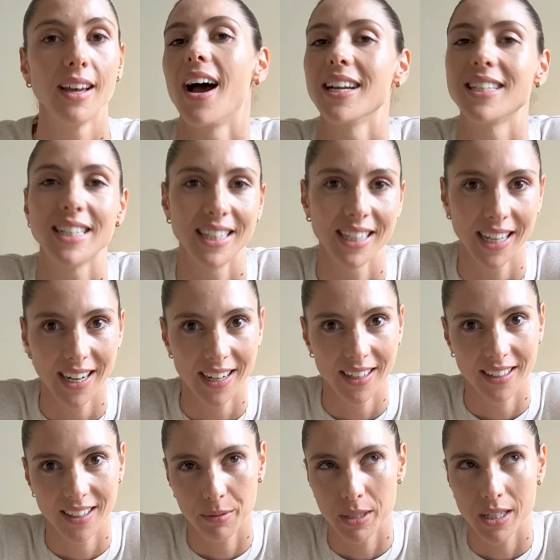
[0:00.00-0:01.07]
I didn't get
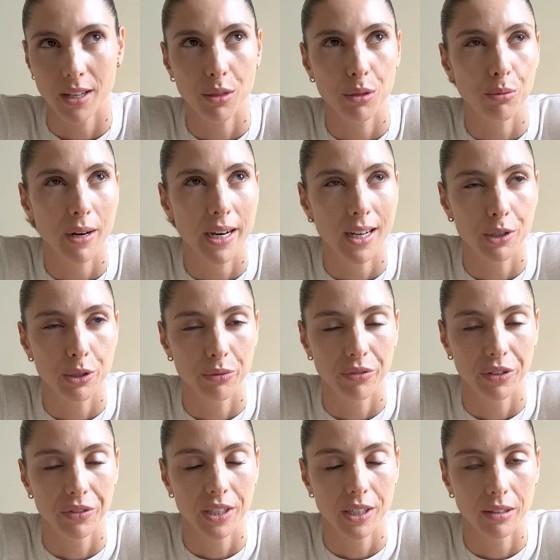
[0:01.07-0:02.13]
it. It was like
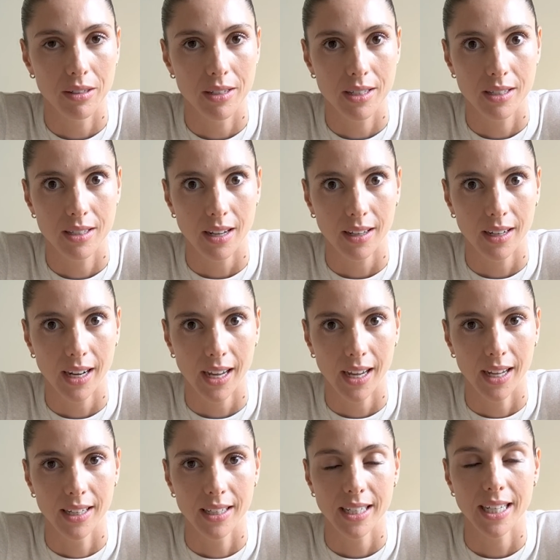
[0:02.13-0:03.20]
$350
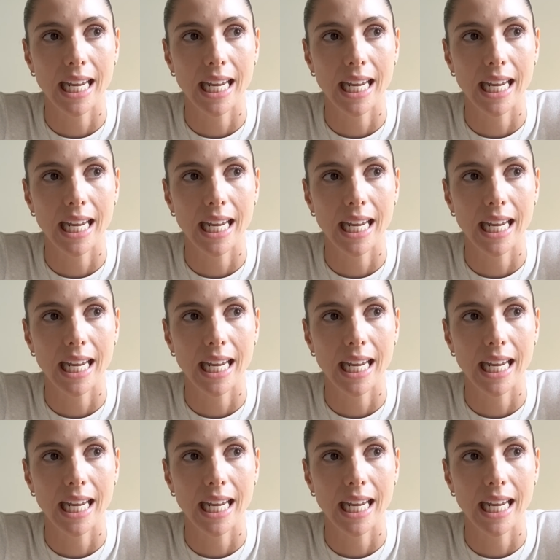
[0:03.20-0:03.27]
secondhand.